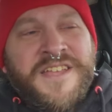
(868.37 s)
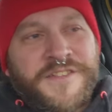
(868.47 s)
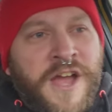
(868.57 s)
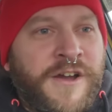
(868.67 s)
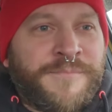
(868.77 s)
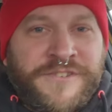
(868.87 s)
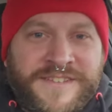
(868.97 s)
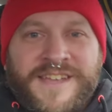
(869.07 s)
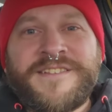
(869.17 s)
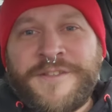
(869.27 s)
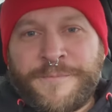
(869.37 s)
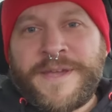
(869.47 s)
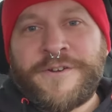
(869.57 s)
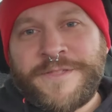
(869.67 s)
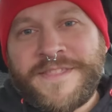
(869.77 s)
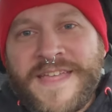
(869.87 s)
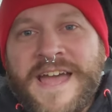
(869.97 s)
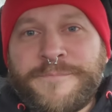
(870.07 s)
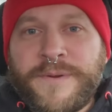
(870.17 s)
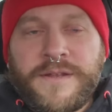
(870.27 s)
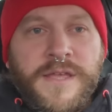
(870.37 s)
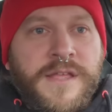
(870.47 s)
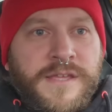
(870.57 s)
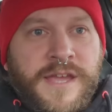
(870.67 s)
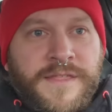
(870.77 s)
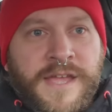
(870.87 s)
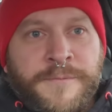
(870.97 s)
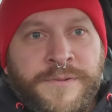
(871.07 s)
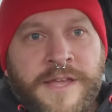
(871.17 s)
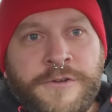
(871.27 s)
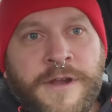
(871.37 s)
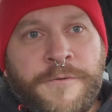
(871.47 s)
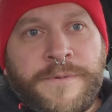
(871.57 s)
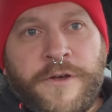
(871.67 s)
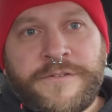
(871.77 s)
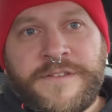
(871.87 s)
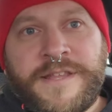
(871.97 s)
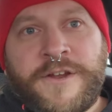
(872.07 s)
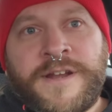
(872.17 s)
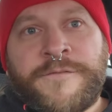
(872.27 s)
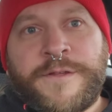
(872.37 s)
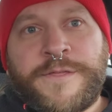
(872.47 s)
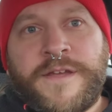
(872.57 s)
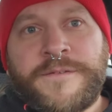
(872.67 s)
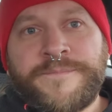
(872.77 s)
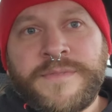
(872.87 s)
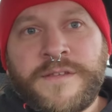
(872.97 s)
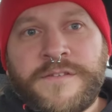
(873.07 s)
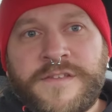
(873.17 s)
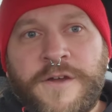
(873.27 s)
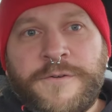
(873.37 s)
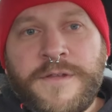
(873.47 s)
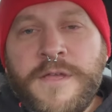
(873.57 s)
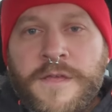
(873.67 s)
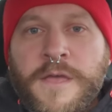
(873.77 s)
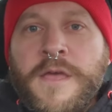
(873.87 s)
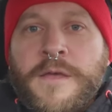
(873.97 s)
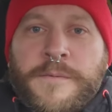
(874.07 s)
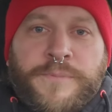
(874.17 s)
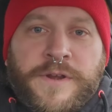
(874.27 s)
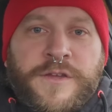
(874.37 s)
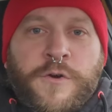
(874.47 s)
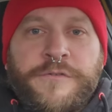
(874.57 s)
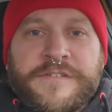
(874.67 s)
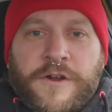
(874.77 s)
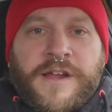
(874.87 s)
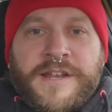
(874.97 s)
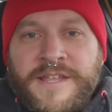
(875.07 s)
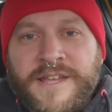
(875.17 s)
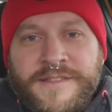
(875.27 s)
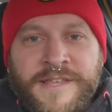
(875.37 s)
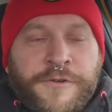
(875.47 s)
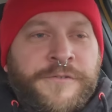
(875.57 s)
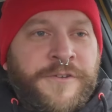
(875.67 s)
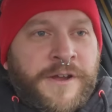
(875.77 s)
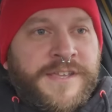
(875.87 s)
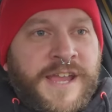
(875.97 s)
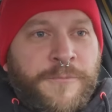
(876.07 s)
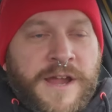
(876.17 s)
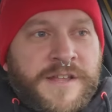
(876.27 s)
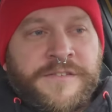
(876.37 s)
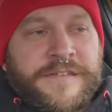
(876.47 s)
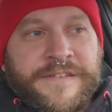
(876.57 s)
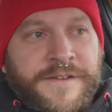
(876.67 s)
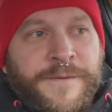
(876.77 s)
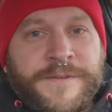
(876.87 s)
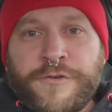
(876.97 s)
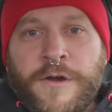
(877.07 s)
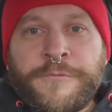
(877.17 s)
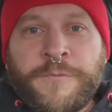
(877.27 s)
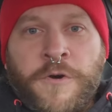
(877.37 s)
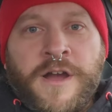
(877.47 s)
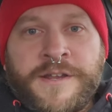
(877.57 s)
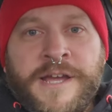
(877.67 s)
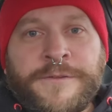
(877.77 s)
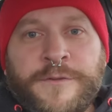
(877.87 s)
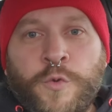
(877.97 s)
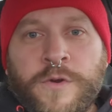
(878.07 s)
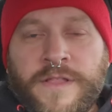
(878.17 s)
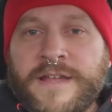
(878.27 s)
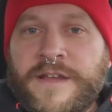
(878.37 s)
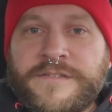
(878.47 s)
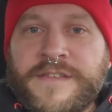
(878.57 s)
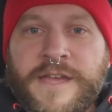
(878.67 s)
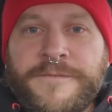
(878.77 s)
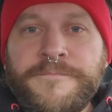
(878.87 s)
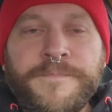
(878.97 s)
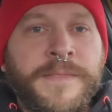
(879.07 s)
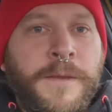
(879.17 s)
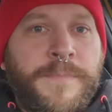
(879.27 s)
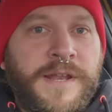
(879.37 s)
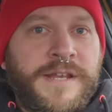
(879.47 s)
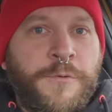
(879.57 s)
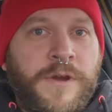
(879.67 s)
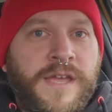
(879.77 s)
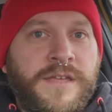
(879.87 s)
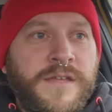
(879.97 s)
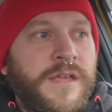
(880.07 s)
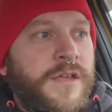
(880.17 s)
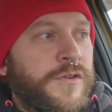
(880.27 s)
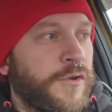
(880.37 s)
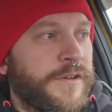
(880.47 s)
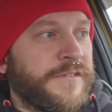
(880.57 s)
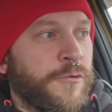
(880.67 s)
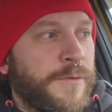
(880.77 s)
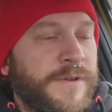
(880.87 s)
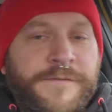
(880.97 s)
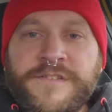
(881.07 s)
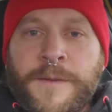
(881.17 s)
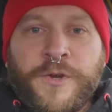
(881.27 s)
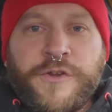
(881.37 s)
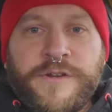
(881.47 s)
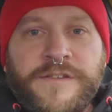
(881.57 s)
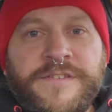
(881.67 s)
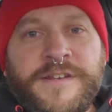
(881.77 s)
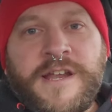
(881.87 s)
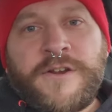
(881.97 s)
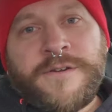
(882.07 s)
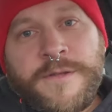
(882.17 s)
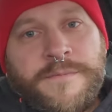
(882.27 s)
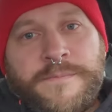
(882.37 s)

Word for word: No, I'm just kidding. They're better than that. But yeah, they had playground balls in there and everything. So pretty cool. Sorry I didn't get those on camera. I didn't see them until I was walking out the door, like I said. But anyway, good assortment of summer goodies in there.